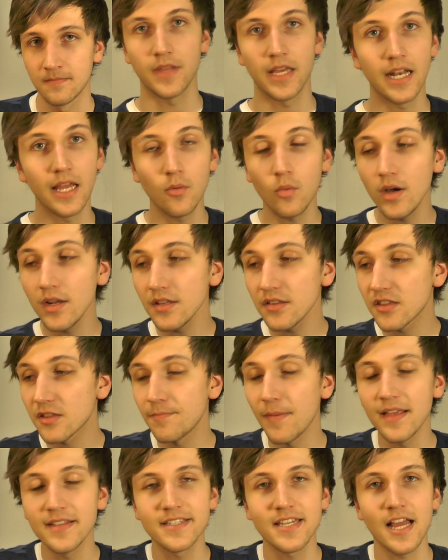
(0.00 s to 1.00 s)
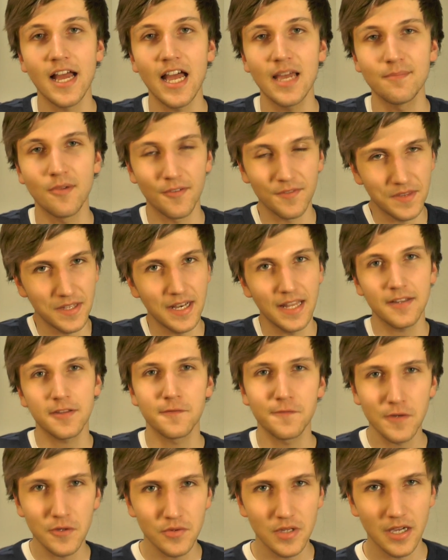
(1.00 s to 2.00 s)
And I want to spend time over the
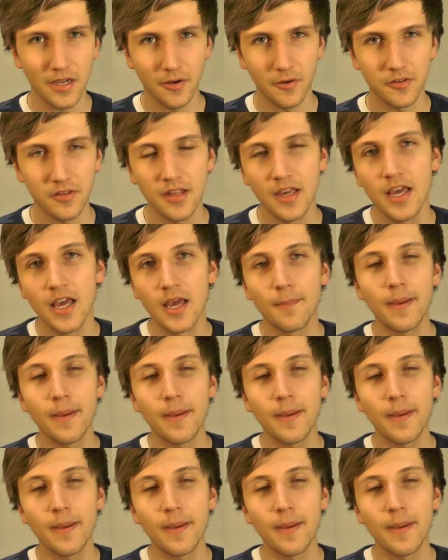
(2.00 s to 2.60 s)
next few years